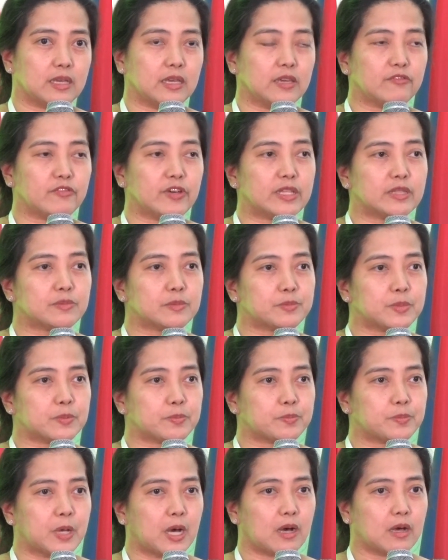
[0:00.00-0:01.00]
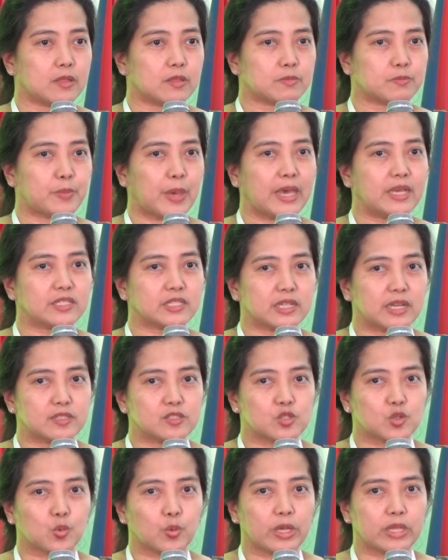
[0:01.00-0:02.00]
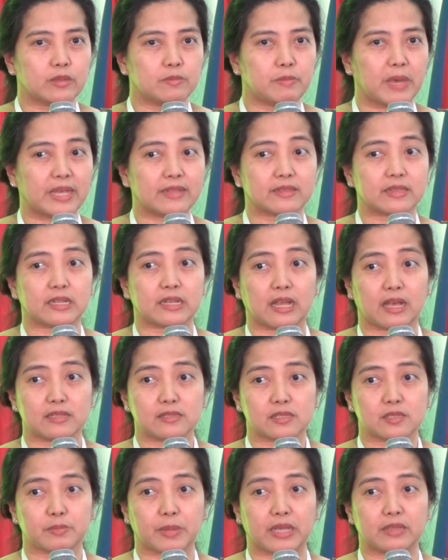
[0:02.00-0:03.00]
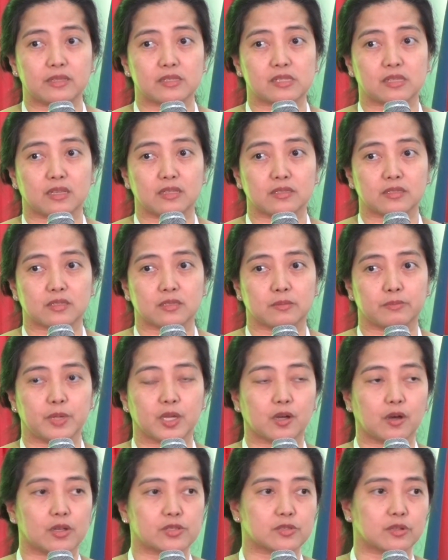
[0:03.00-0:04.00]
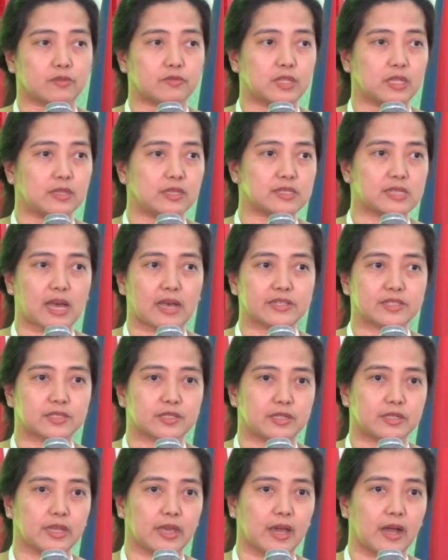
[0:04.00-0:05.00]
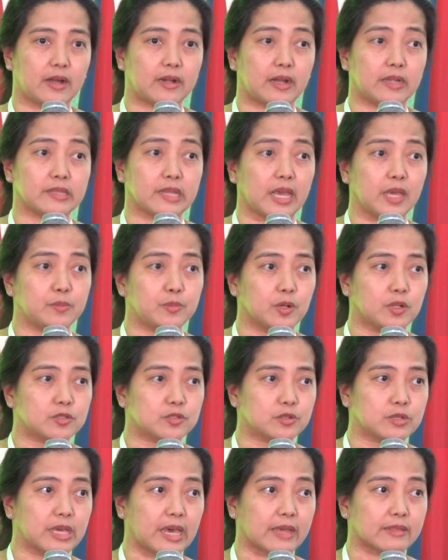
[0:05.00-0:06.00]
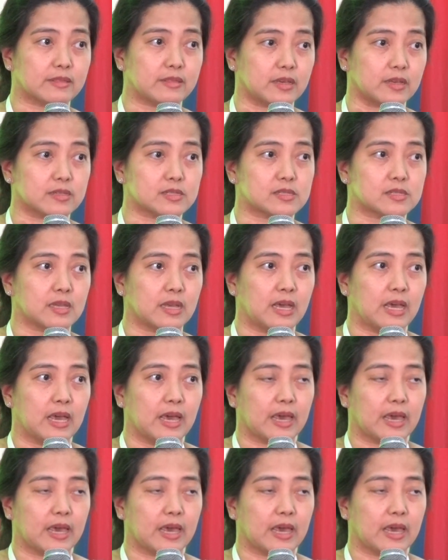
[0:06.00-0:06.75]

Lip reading: even patients with maintenance medicines, because of the disaster, they are unable to get this.